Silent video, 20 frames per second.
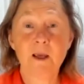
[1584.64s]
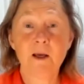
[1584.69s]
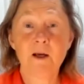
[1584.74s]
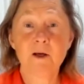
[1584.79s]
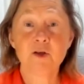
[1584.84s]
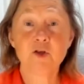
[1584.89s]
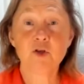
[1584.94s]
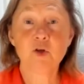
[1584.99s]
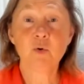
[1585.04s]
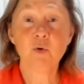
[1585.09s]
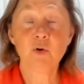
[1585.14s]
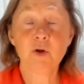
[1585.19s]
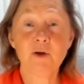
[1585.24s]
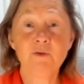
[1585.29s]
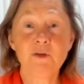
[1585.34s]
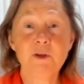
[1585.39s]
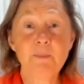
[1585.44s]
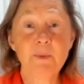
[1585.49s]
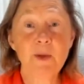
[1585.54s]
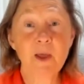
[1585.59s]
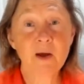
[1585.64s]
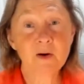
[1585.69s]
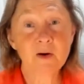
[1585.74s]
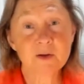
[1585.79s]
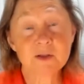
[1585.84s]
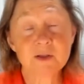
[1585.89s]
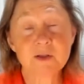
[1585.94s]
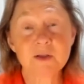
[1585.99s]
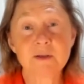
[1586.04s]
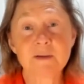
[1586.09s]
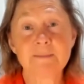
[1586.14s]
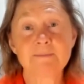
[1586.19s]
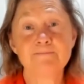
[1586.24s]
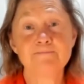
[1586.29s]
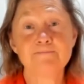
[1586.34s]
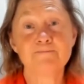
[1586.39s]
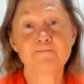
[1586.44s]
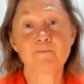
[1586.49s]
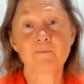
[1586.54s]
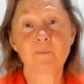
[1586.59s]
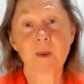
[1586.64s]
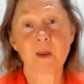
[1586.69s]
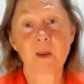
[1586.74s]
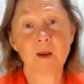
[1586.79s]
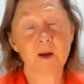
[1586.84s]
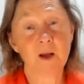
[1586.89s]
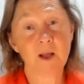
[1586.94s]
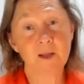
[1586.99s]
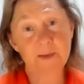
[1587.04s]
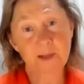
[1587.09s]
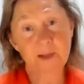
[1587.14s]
So if the parents at